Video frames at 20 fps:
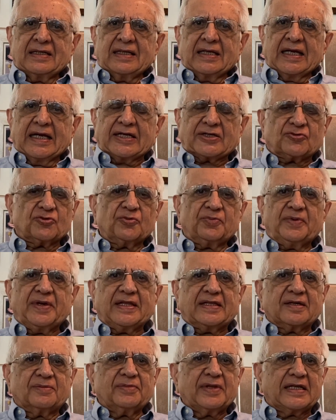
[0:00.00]
It would be
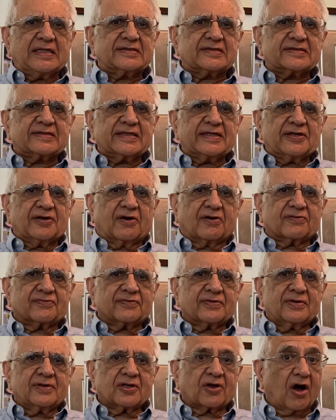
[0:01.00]
the Ministry of
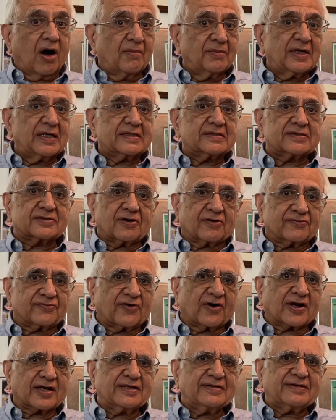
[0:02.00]
Commerce or
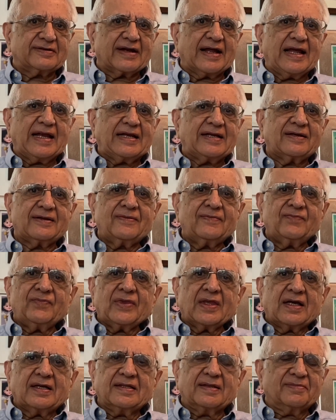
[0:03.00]
Foreign Trade,
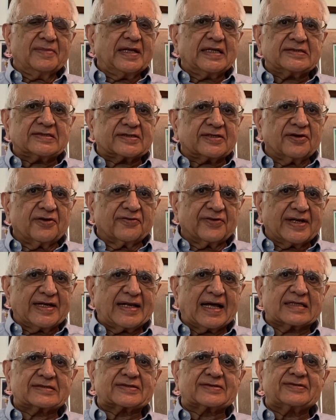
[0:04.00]
the Ministry of
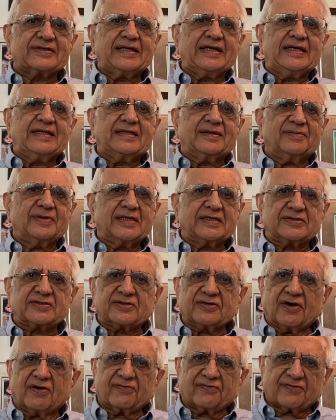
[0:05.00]
Industry, the
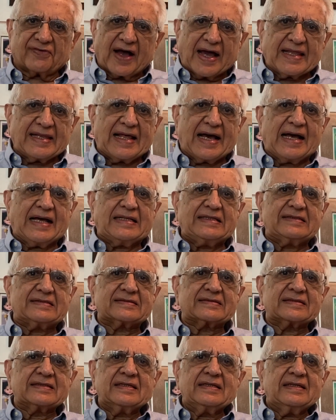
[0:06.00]
Ministry of Finance,
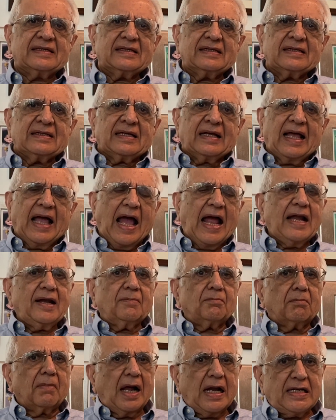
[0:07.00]

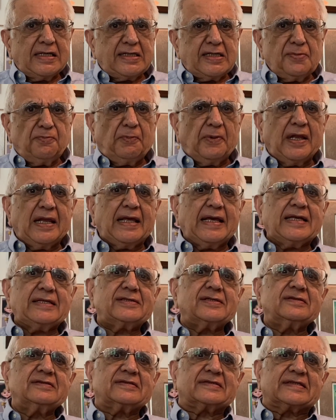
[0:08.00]
and multiple
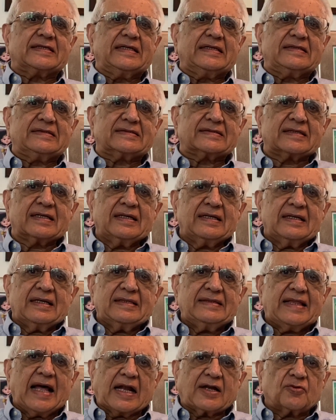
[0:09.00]
agencies
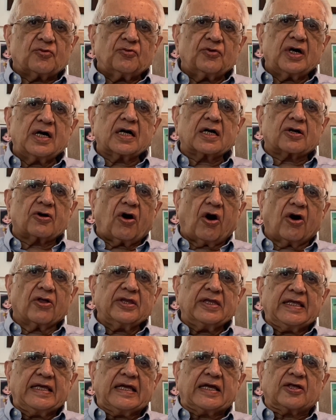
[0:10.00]
that work
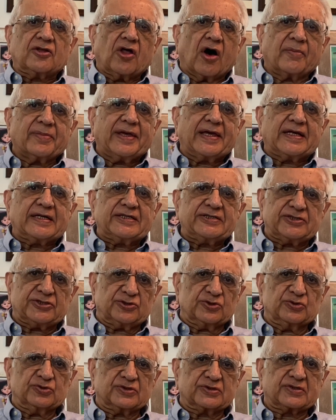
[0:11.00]
on economic
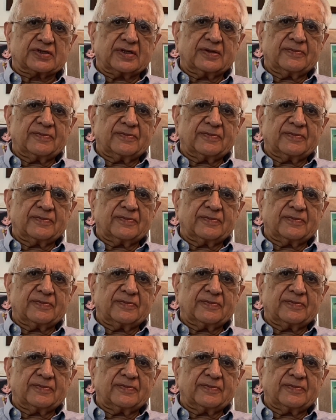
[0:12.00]
issues.